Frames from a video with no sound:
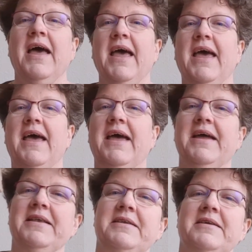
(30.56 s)

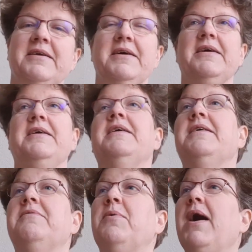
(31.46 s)
And
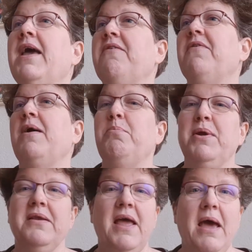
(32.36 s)
why have I
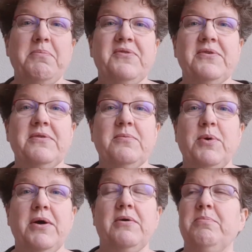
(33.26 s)
been absent?
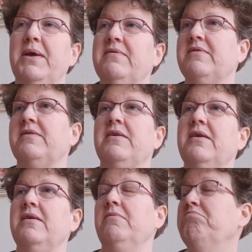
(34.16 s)
Well,
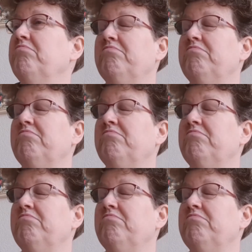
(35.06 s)
basically,